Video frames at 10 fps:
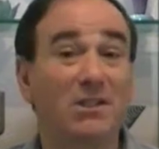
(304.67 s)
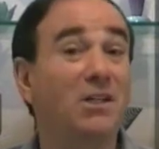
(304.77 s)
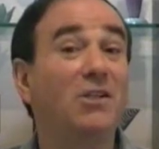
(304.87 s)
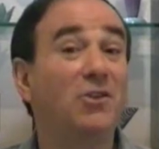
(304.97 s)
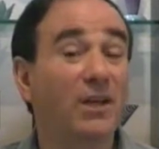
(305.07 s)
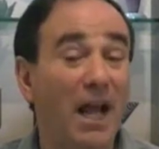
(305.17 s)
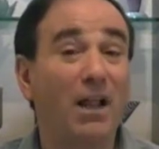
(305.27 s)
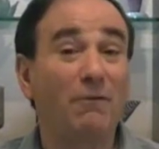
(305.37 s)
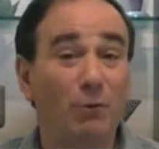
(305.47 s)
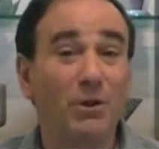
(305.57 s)
And these are
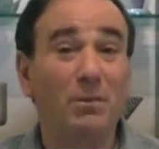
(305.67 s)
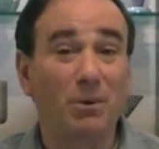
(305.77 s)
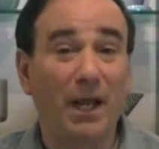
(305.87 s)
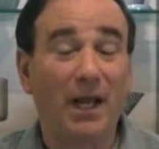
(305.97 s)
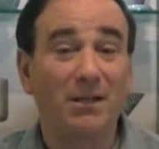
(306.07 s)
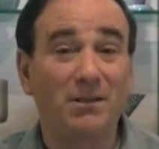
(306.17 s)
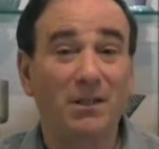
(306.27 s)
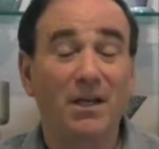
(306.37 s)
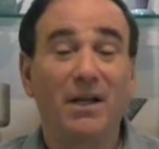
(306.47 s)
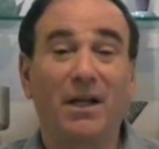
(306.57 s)
California plans,
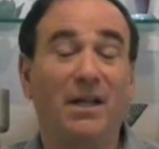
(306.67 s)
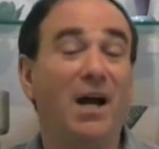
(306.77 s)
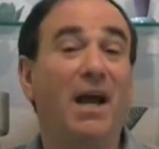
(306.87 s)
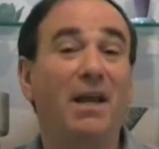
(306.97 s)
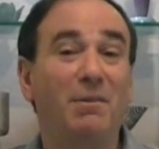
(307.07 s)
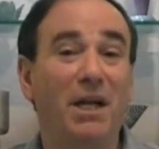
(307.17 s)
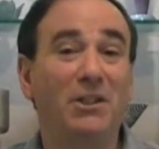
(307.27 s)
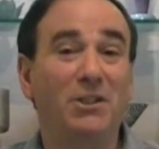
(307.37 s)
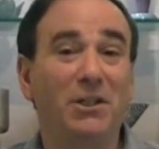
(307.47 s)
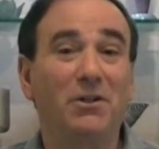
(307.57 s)
and I am an
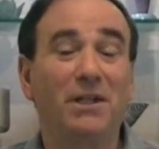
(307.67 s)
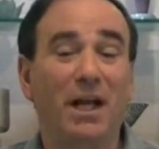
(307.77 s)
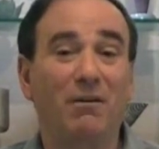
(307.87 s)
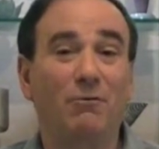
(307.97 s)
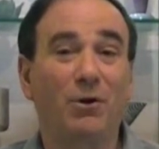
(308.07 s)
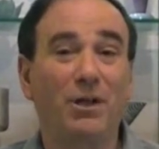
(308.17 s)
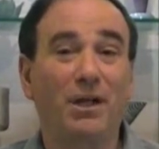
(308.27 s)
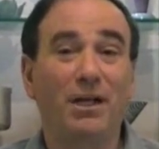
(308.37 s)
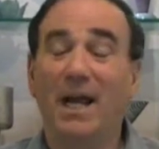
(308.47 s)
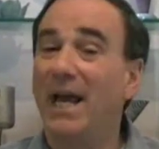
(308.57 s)
agent here in California,